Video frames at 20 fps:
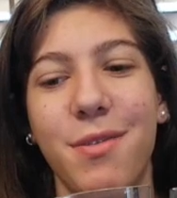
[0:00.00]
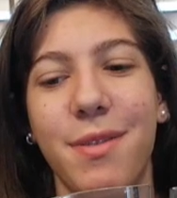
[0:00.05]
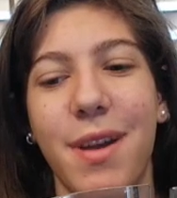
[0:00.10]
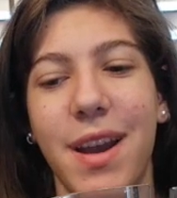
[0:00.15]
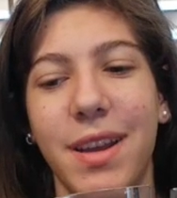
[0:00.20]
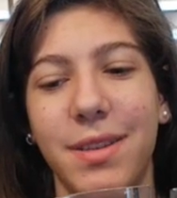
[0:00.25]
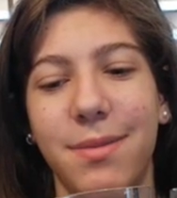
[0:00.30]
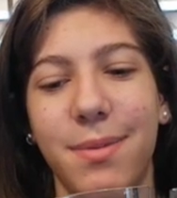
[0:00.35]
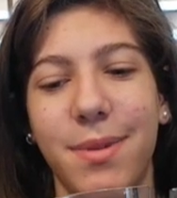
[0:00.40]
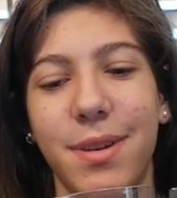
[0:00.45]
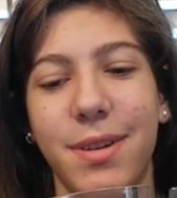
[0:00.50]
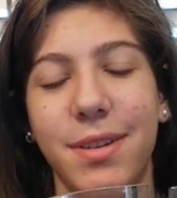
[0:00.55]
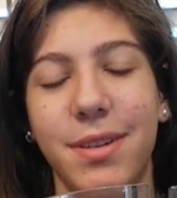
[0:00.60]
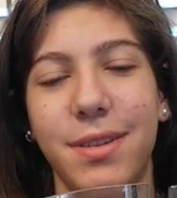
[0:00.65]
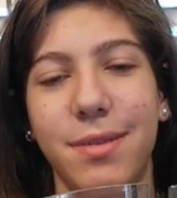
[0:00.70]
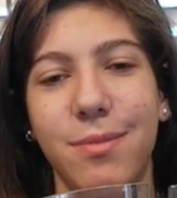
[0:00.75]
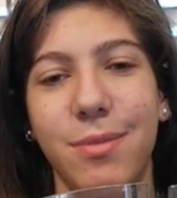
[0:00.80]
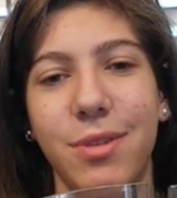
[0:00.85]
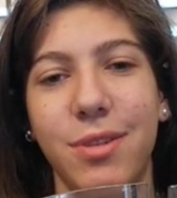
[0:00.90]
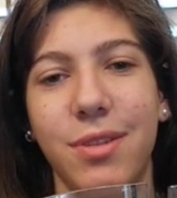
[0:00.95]
raspberry
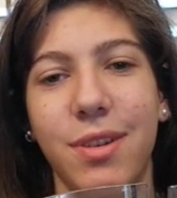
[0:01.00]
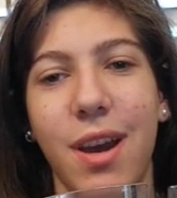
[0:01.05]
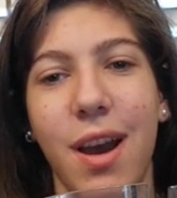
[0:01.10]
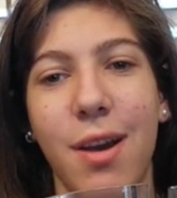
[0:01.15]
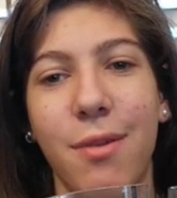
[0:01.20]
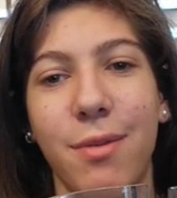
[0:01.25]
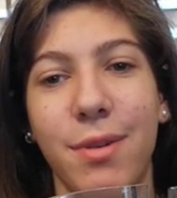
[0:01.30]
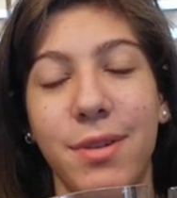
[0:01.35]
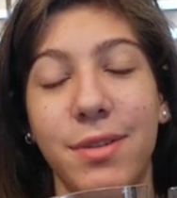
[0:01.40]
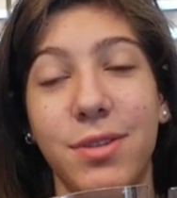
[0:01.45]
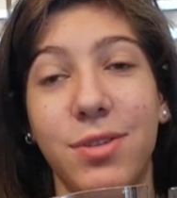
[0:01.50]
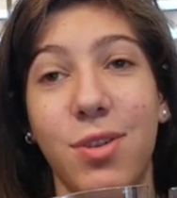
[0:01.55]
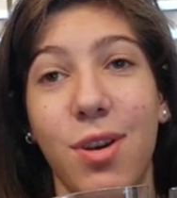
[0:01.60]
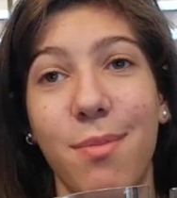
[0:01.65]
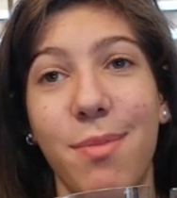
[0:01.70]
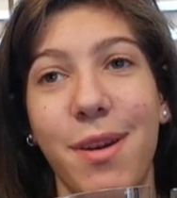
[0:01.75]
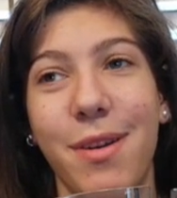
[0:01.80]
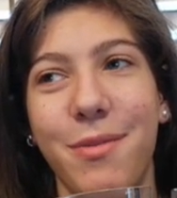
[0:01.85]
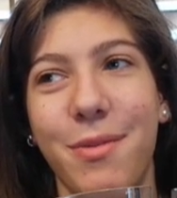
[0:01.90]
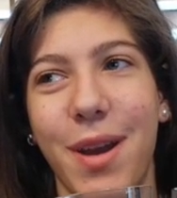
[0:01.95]

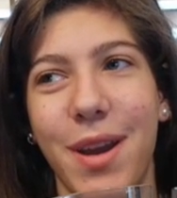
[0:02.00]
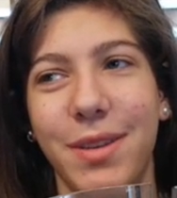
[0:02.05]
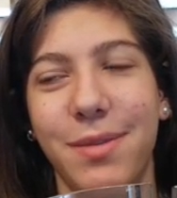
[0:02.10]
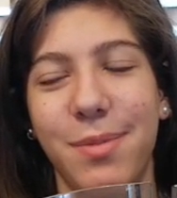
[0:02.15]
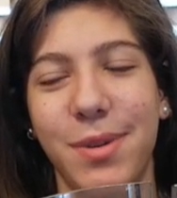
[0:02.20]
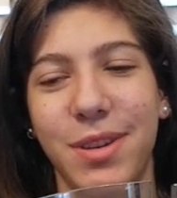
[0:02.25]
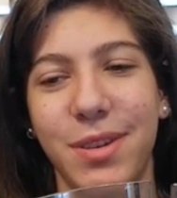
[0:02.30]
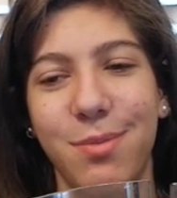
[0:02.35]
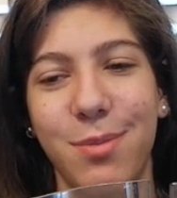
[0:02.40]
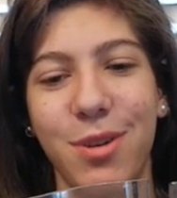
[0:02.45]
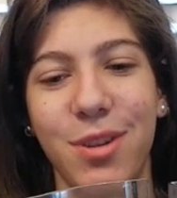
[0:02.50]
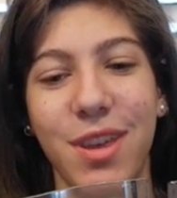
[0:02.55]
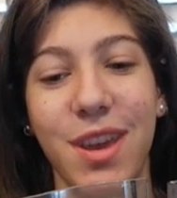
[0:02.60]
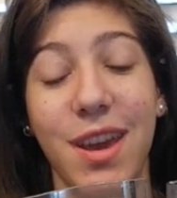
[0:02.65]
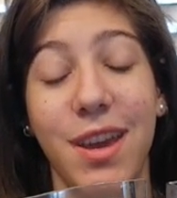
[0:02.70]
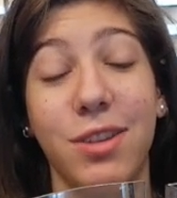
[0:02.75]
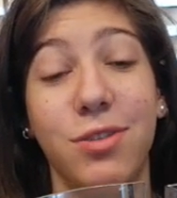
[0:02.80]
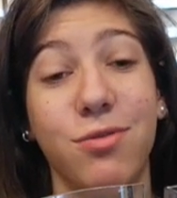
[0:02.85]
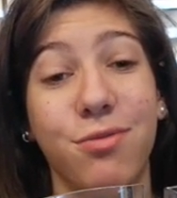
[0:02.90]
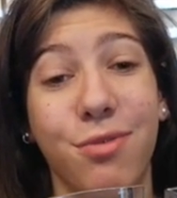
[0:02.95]
smoothie.
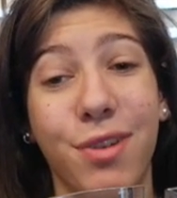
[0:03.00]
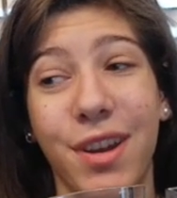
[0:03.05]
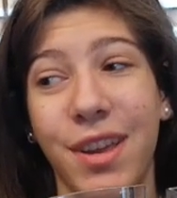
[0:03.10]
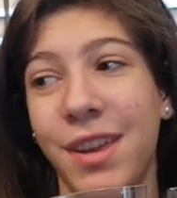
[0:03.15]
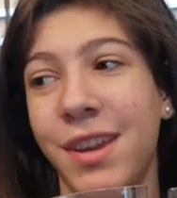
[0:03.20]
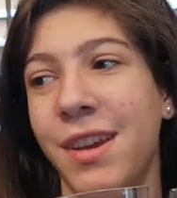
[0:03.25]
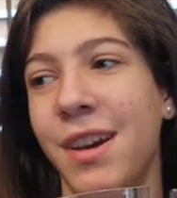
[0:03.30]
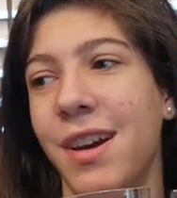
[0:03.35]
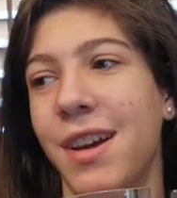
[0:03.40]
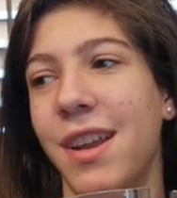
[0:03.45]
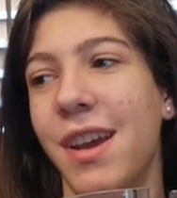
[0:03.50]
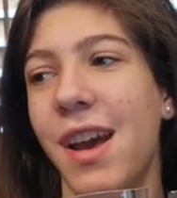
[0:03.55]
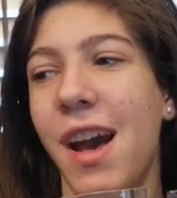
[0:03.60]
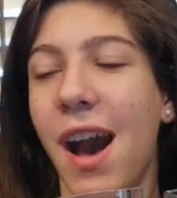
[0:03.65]
It's really good.